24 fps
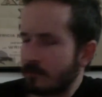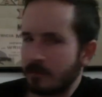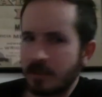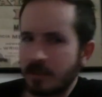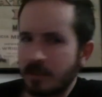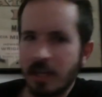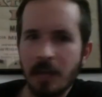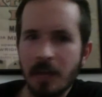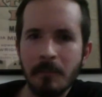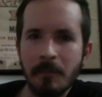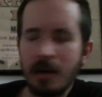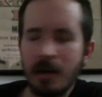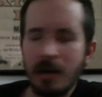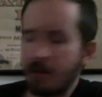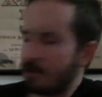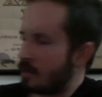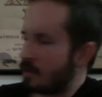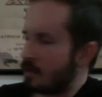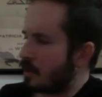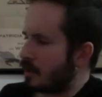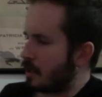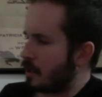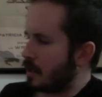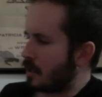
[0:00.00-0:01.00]
came
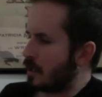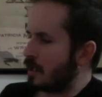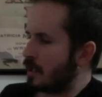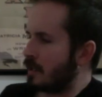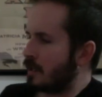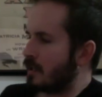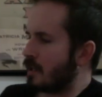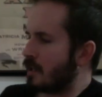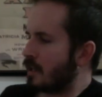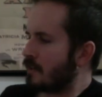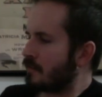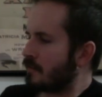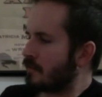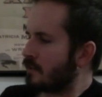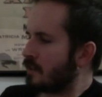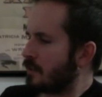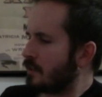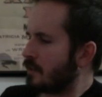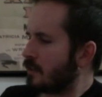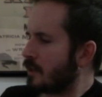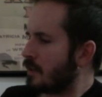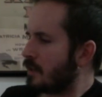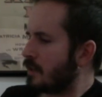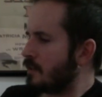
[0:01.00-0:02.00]
out in
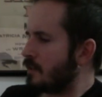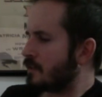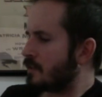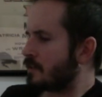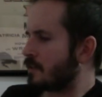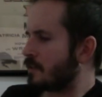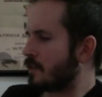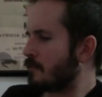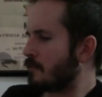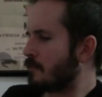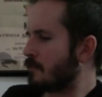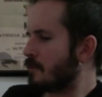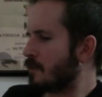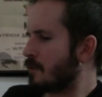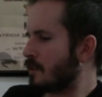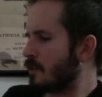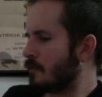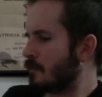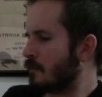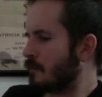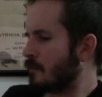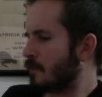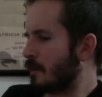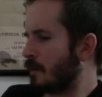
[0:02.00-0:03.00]
1997. I
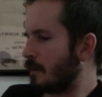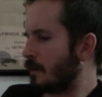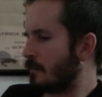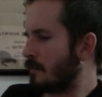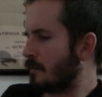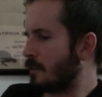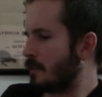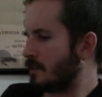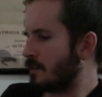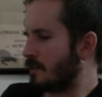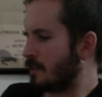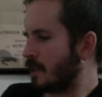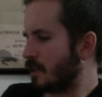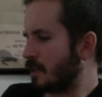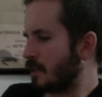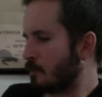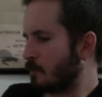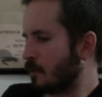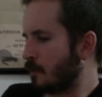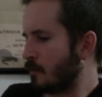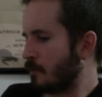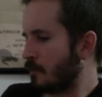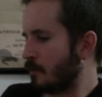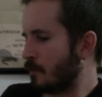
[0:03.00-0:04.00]
have the exact
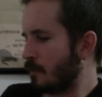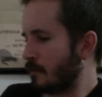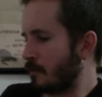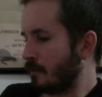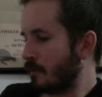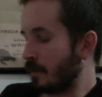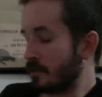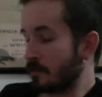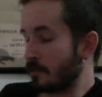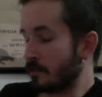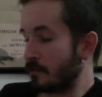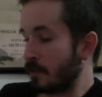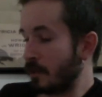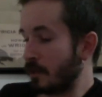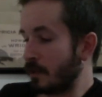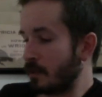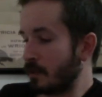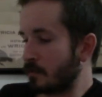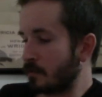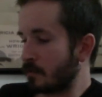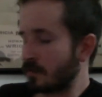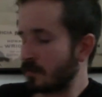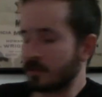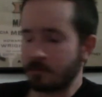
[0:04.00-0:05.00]
month here, if that's of any
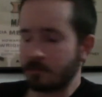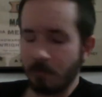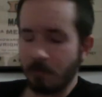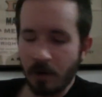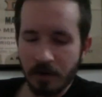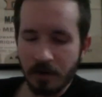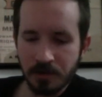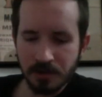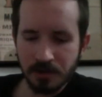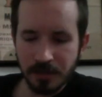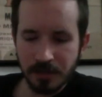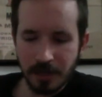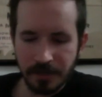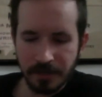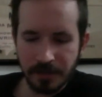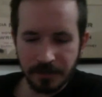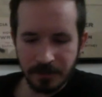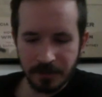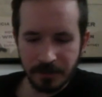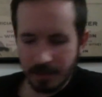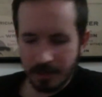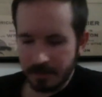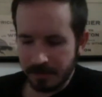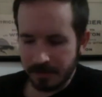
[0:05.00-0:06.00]
interest. March
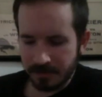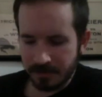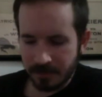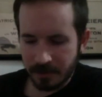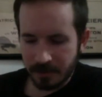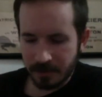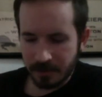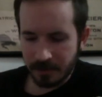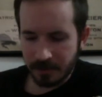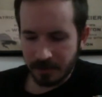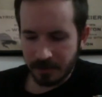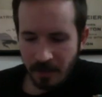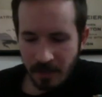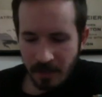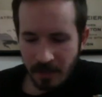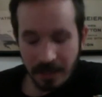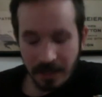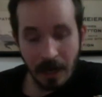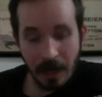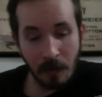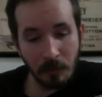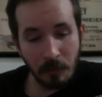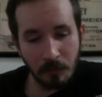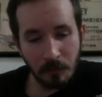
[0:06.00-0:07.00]
1997.
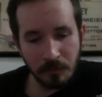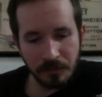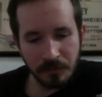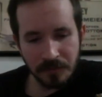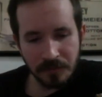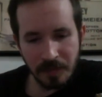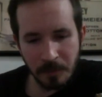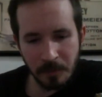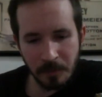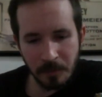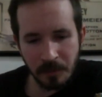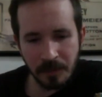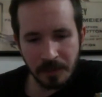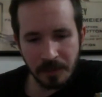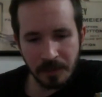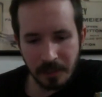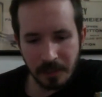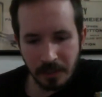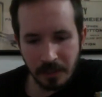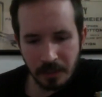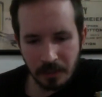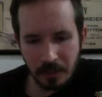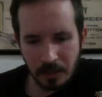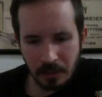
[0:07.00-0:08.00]
Now,
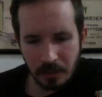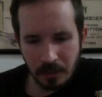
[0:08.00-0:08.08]
typically,